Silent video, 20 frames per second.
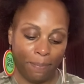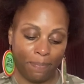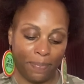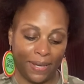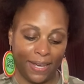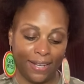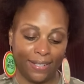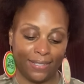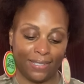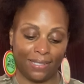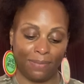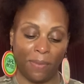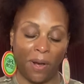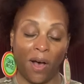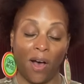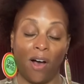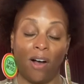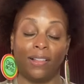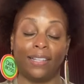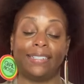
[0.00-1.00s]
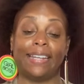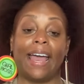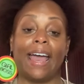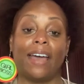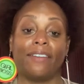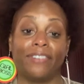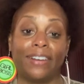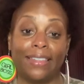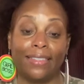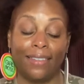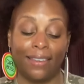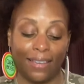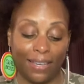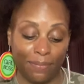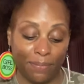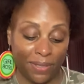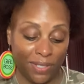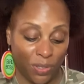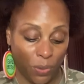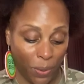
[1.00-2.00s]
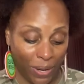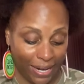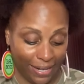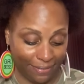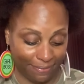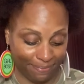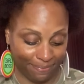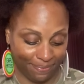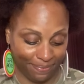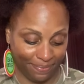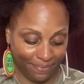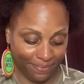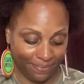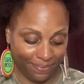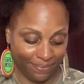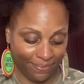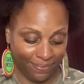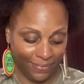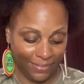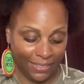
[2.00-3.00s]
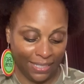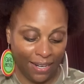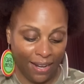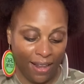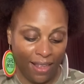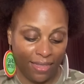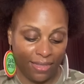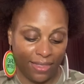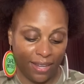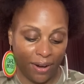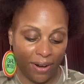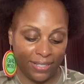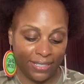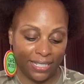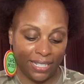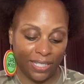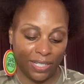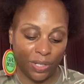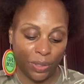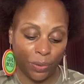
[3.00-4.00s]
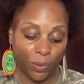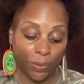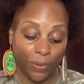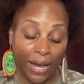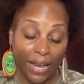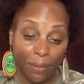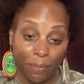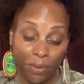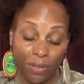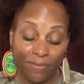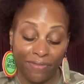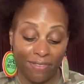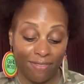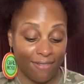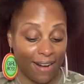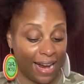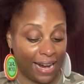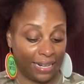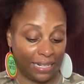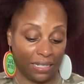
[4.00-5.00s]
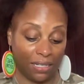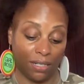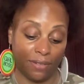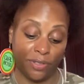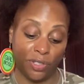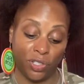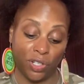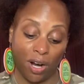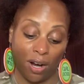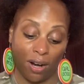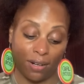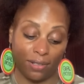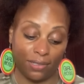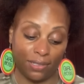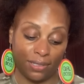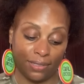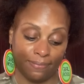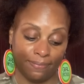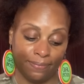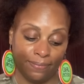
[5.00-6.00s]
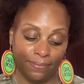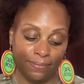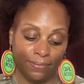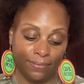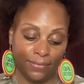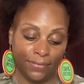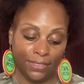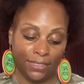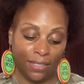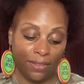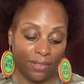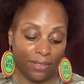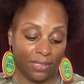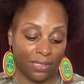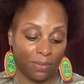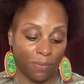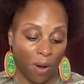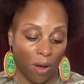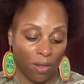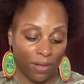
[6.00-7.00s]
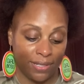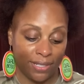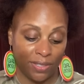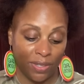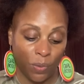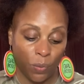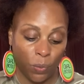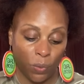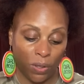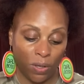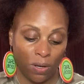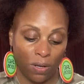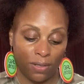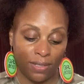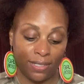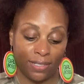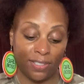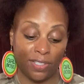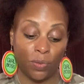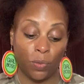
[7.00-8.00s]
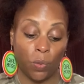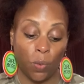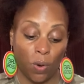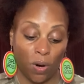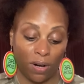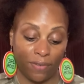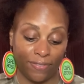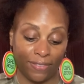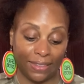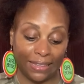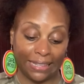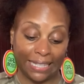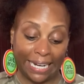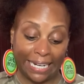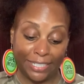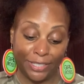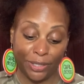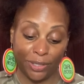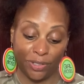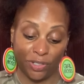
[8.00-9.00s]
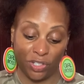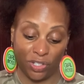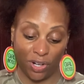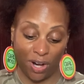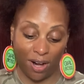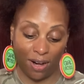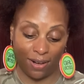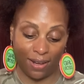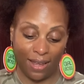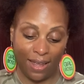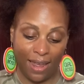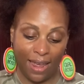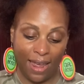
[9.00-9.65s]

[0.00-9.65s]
Big, small, and everything in between. There is an incredible variety of sharks. The smallest in the world is a dwarf lantern shark